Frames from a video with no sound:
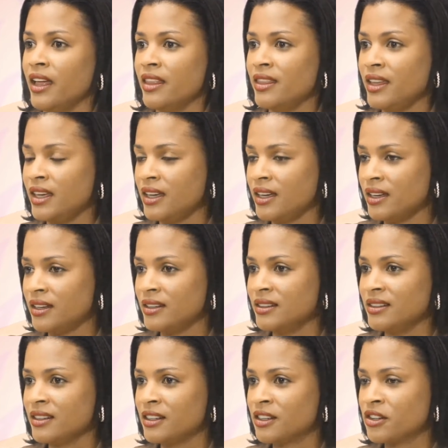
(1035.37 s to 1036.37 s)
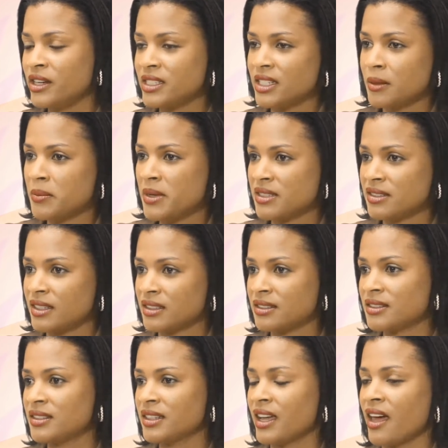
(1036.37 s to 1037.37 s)
they created a
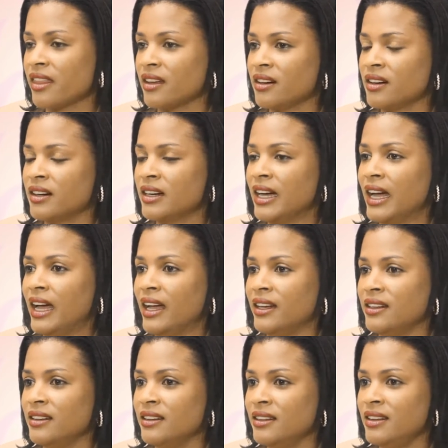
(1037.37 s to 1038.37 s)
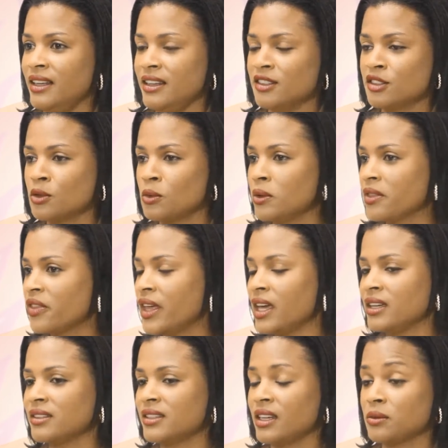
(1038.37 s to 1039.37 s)
business together and they sold
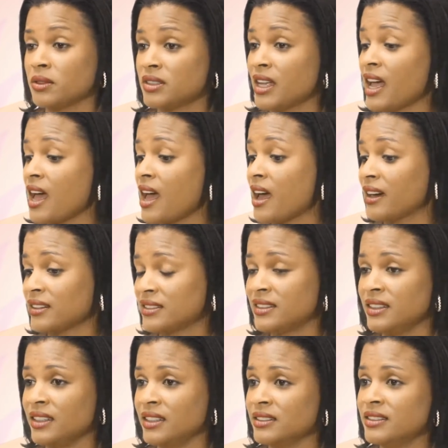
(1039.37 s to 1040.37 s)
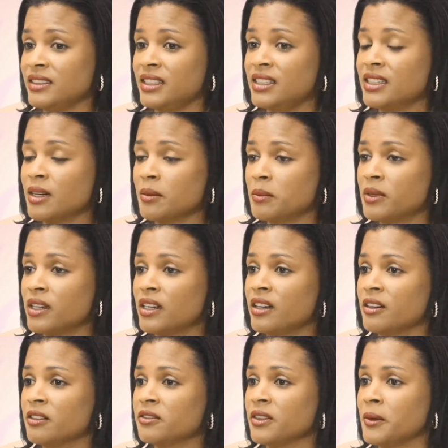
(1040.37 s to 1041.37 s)
things. It was excellent. The number
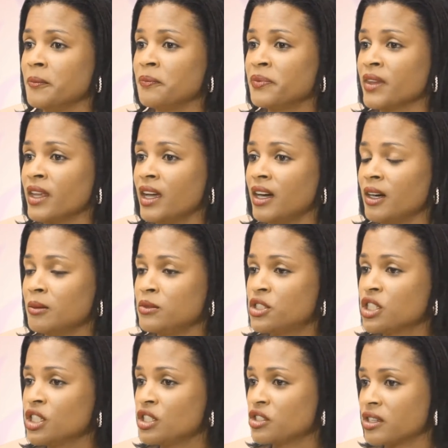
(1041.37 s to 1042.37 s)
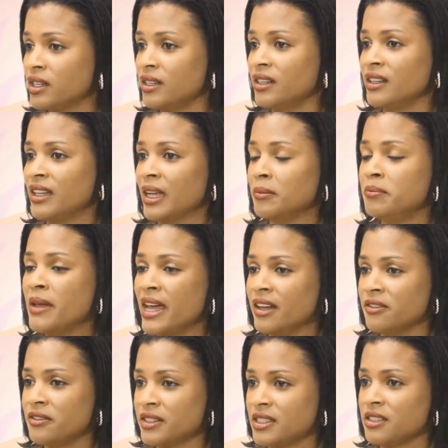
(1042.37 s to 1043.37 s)
of children that
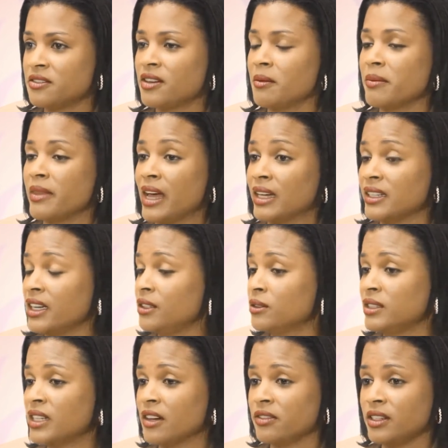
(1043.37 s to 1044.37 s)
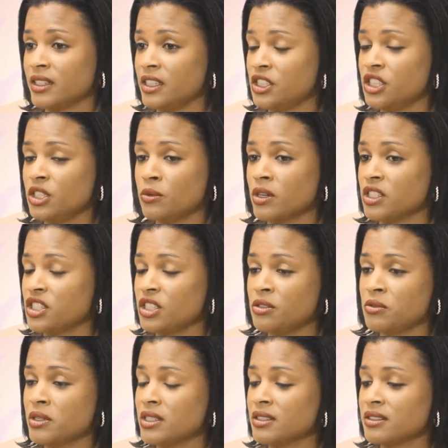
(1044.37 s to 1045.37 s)
benefited from that, I know definitely she
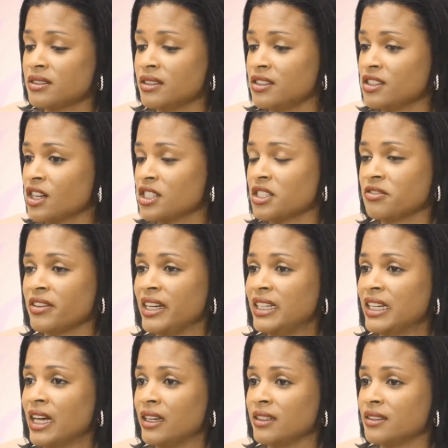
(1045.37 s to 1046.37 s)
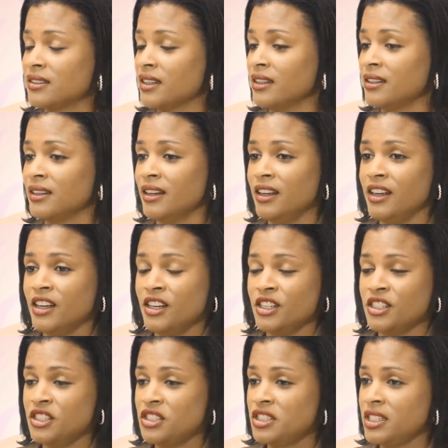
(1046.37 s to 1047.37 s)
was in charge of finance, and
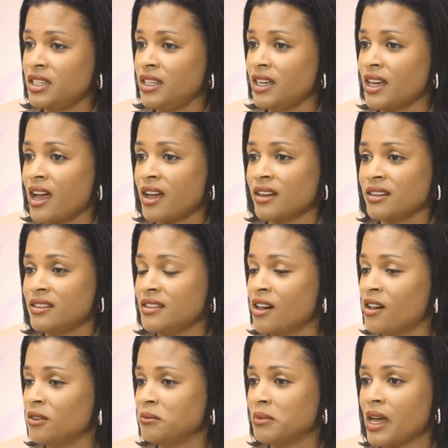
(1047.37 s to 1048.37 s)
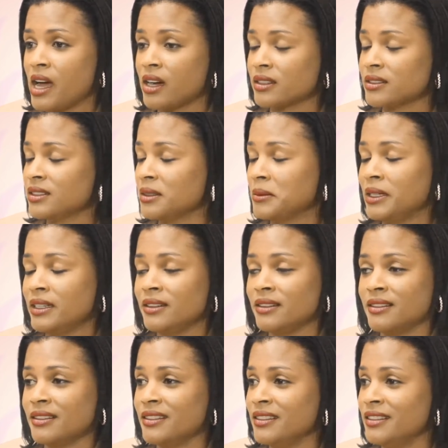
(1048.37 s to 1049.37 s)
she had it down packed. I mean,